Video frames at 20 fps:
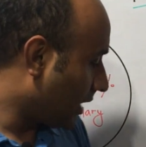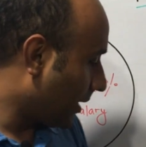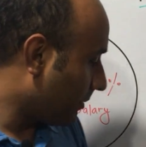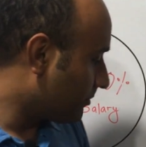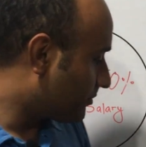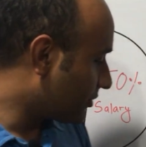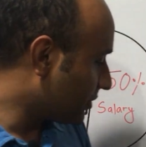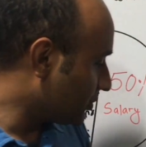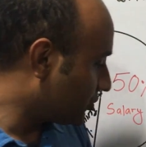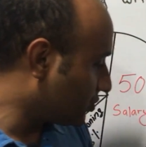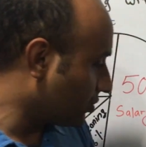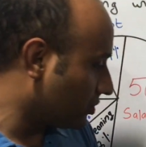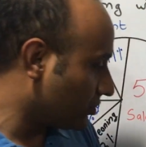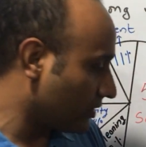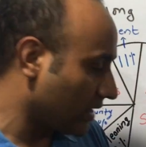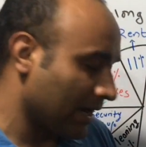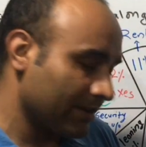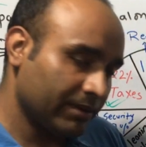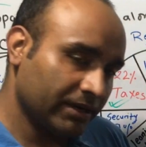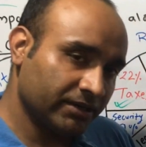I'm pretty sure
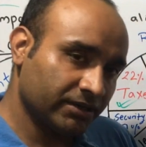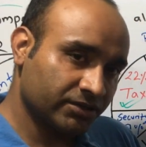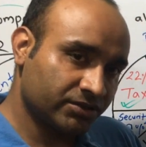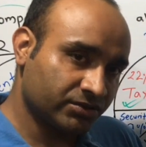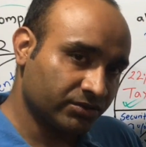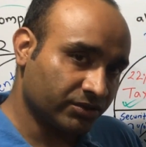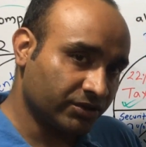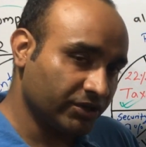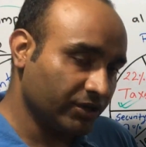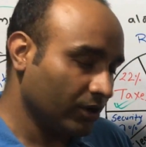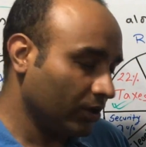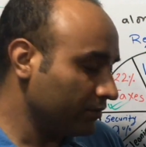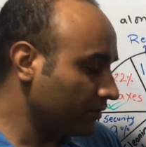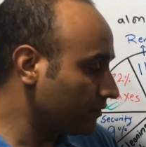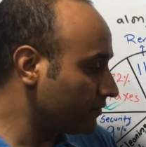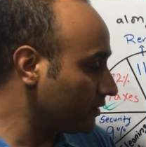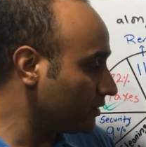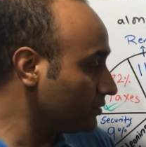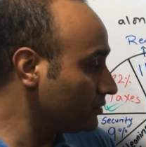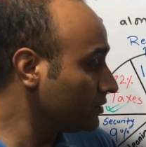you have understood the
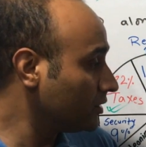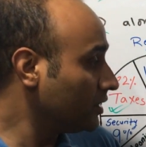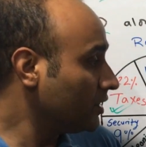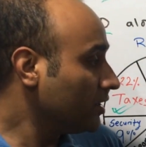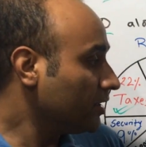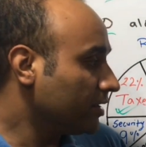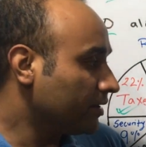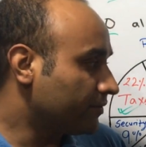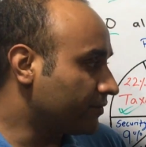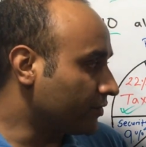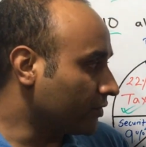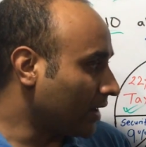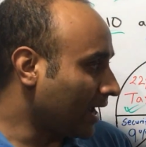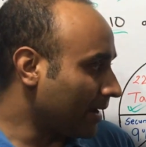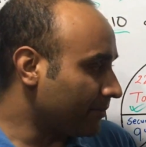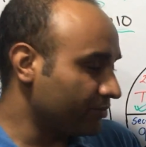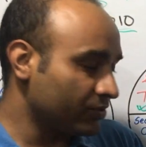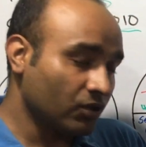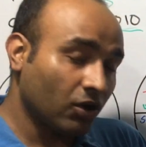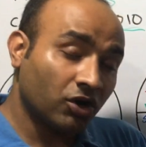overview. If you
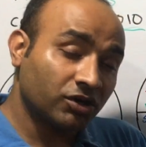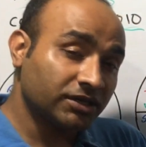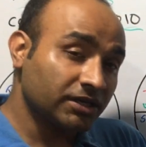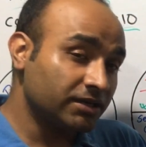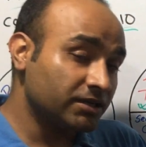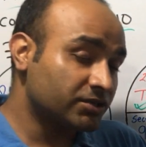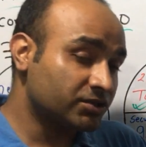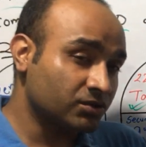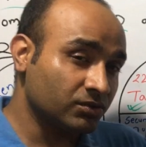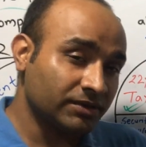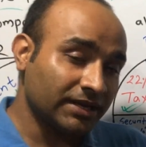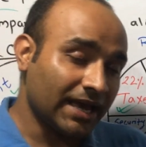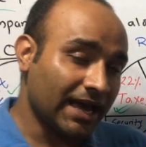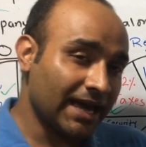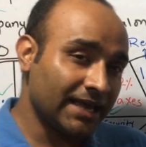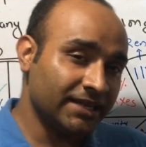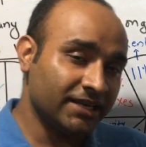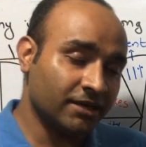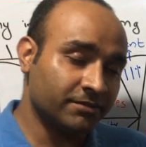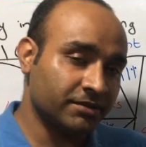have not understood
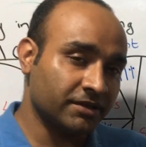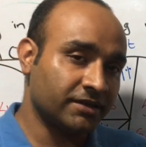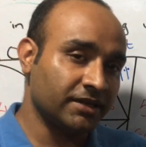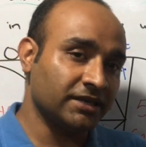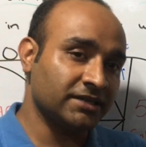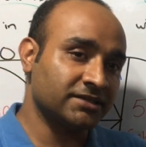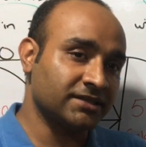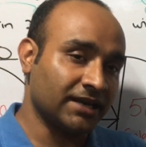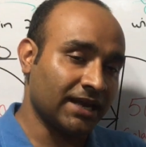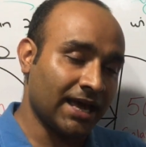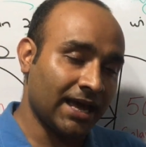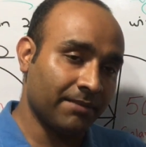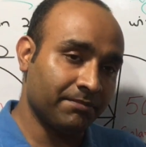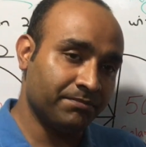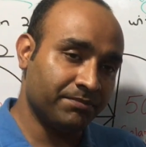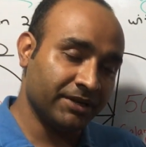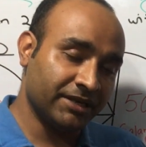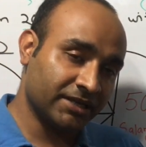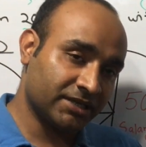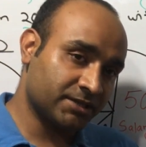any of the things that I
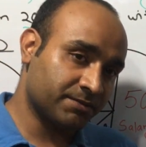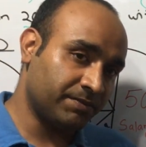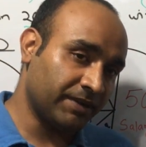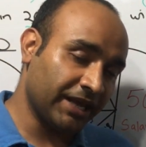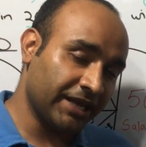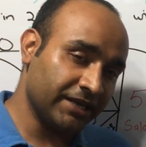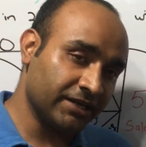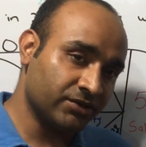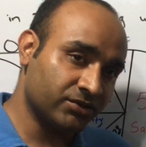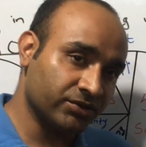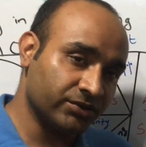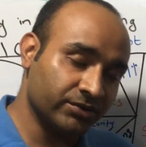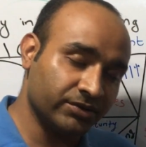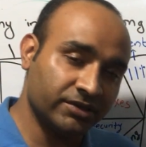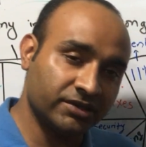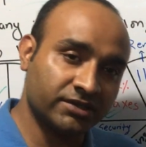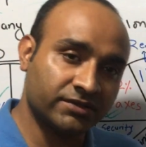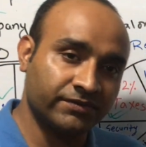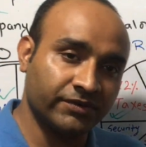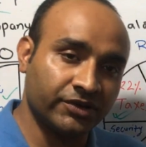have been explaining to you
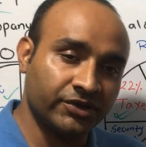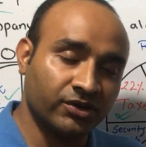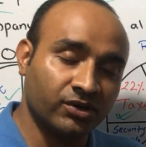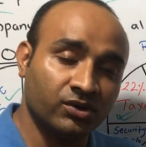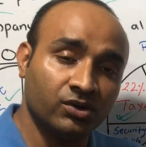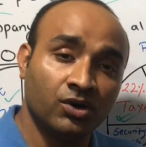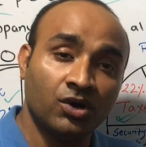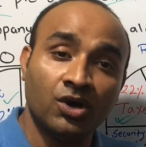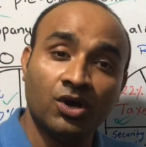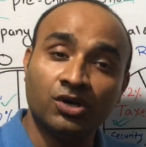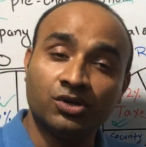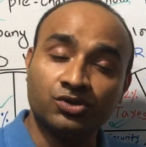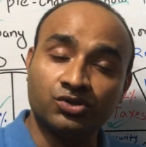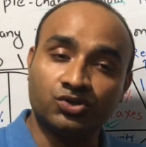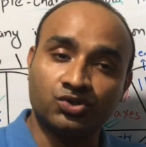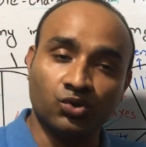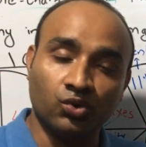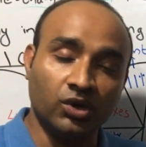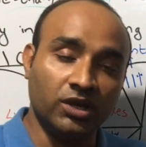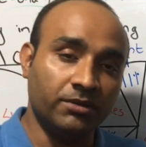in this video,
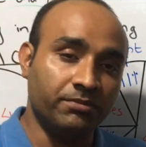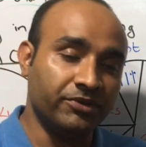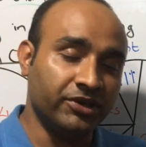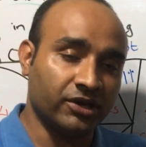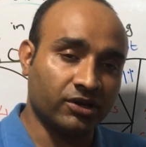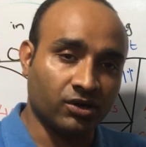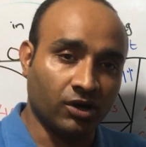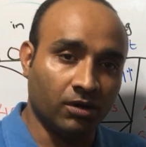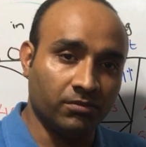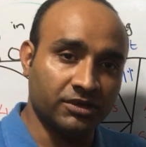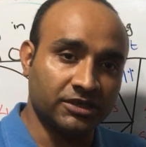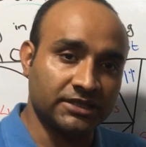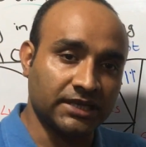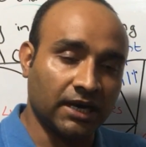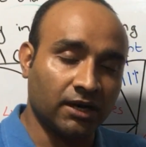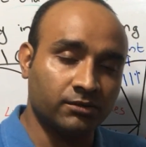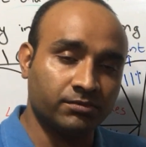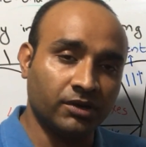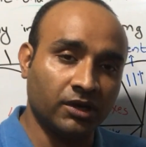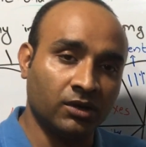do leave me a comment
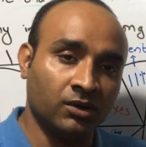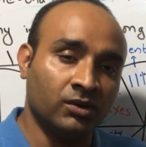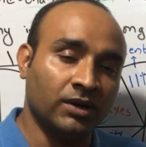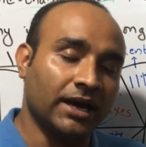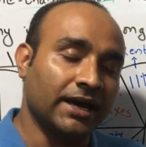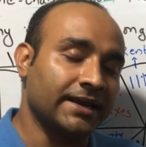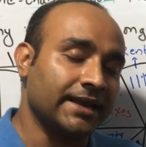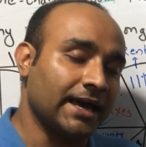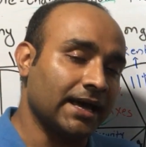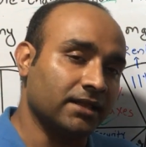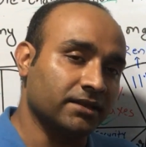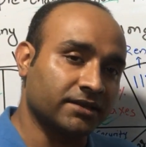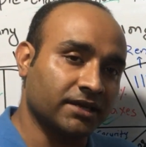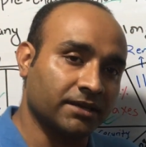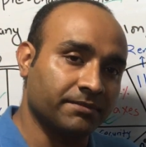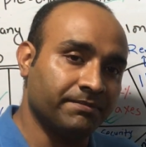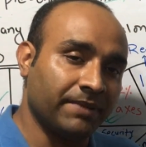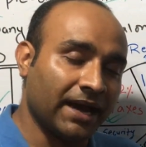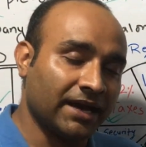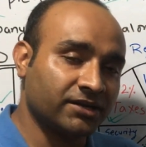down below and I'll
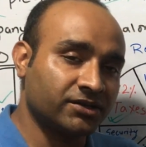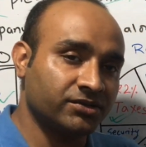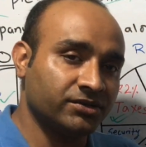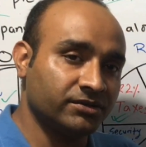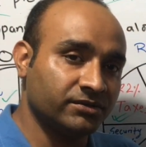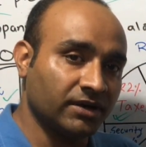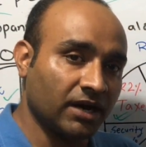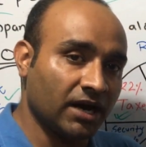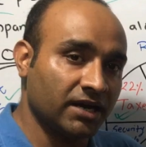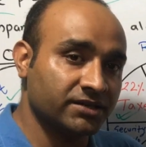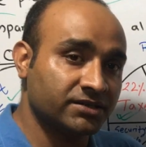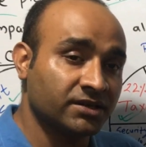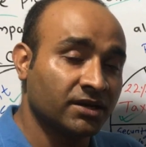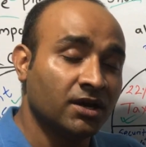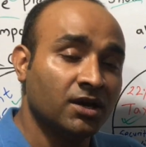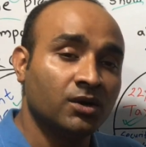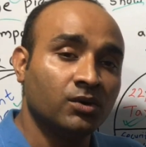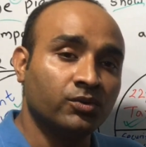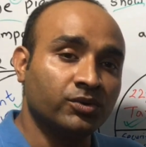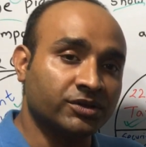get back to you guys
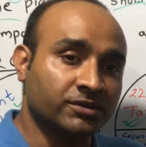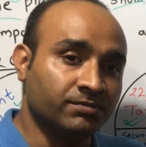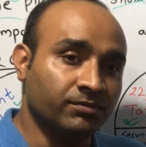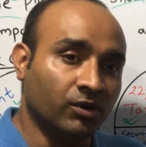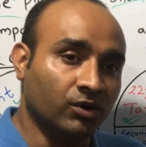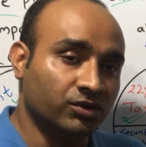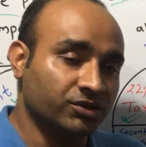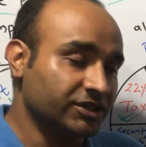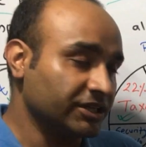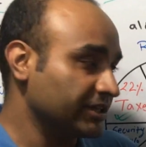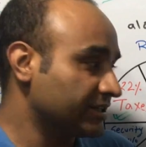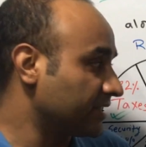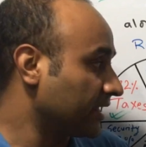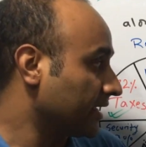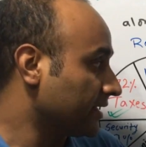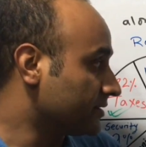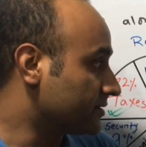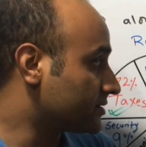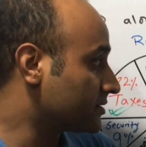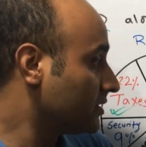with more
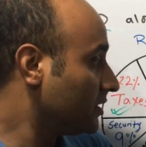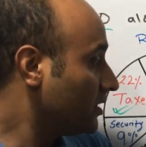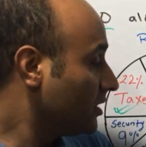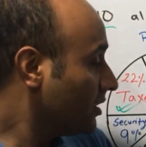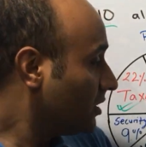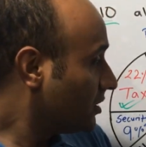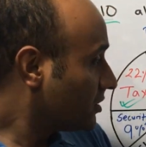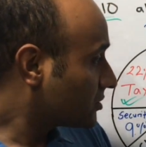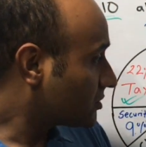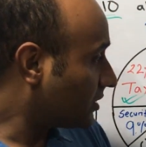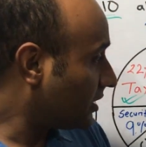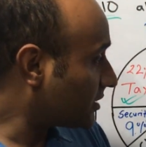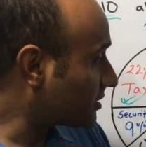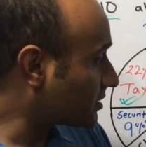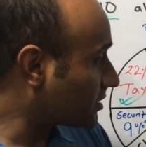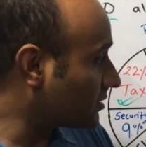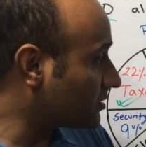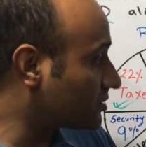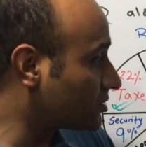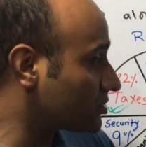details. So let's
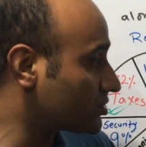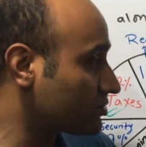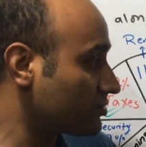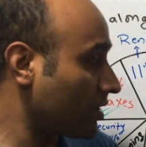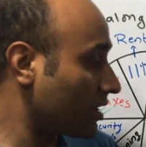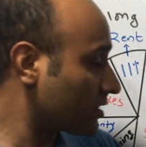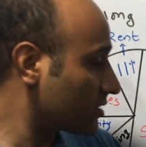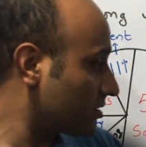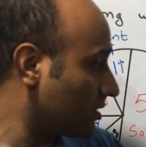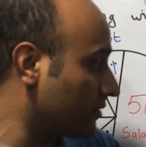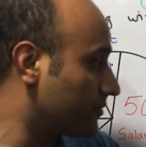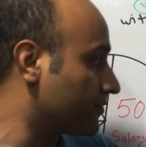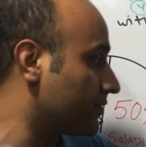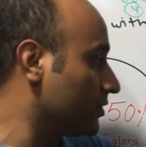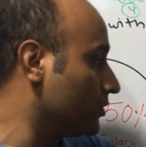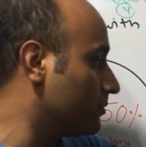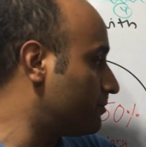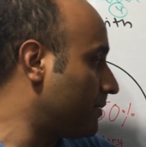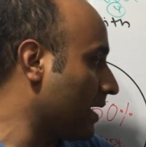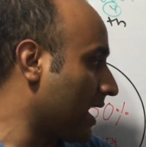construct a
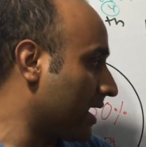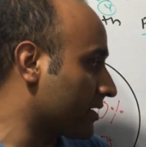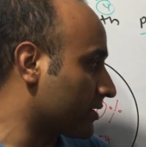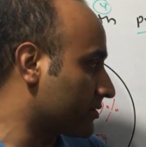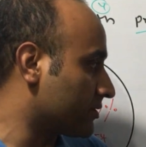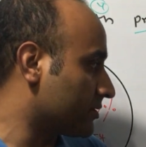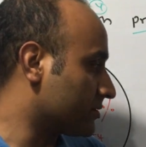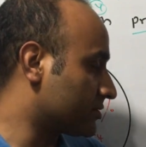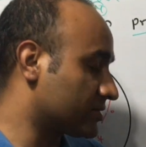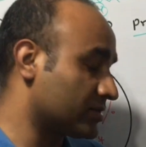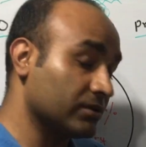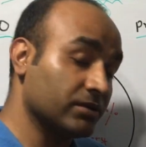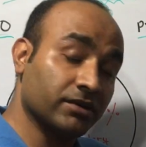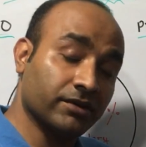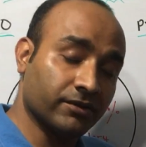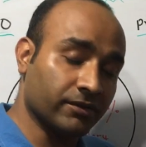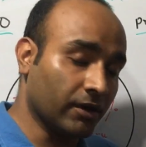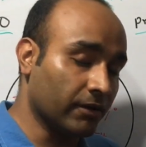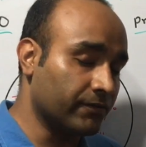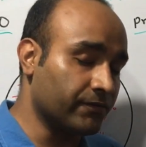few paragraphs,
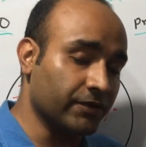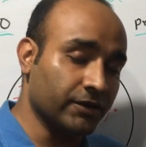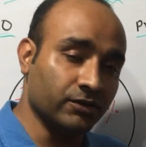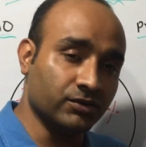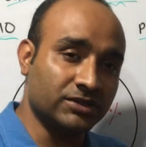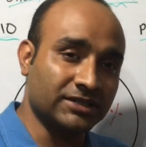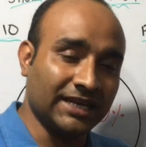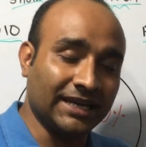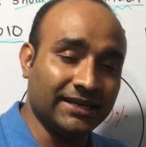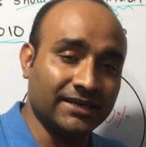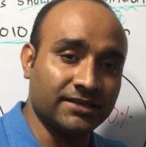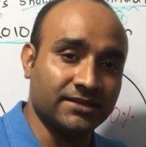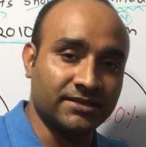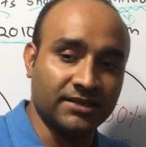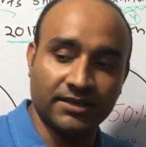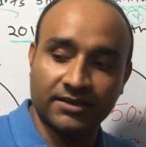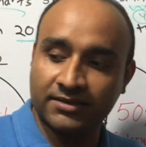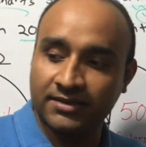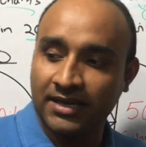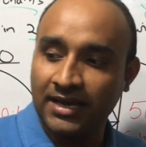a few
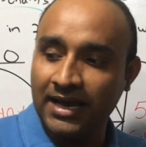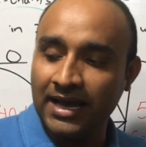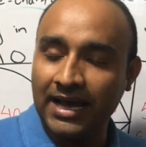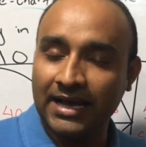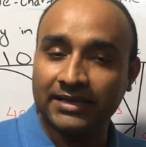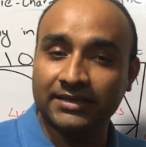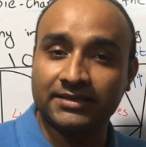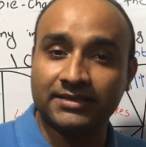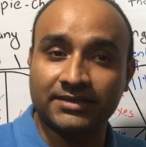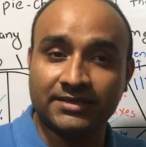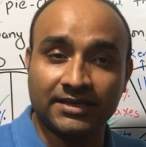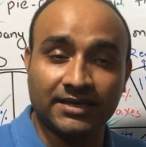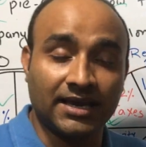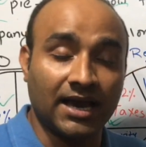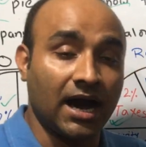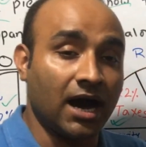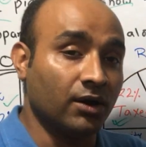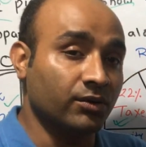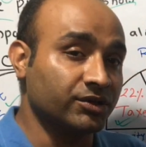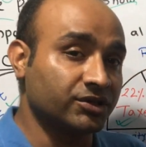sentences and see
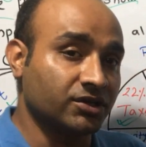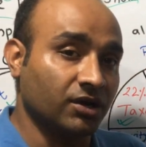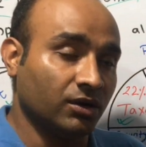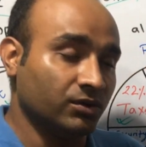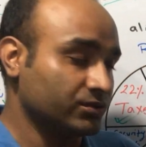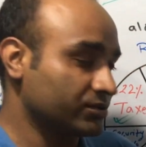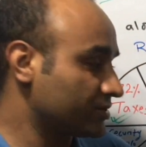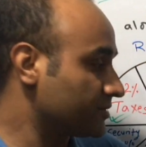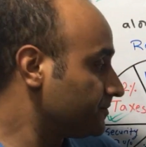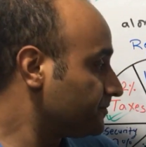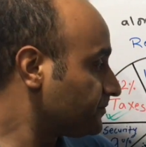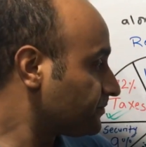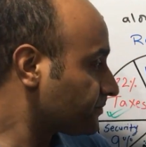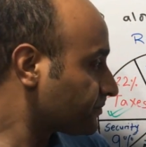how it goes.